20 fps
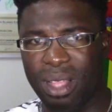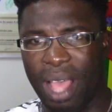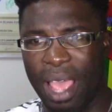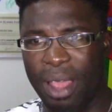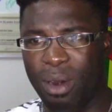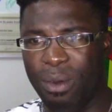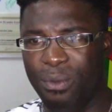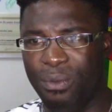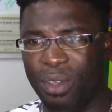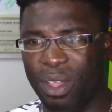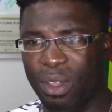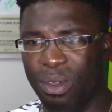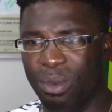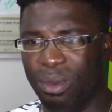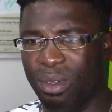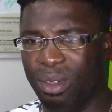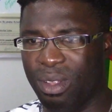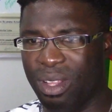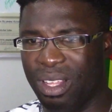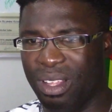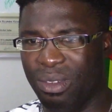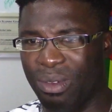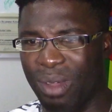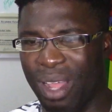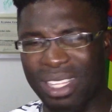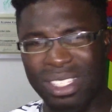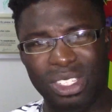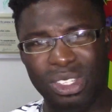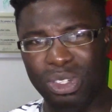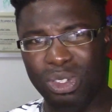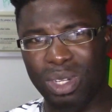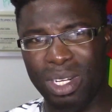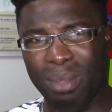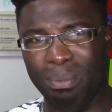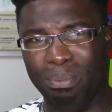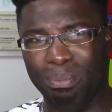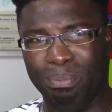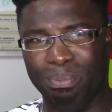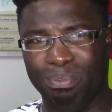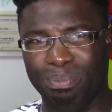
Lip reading: I don't think rats usually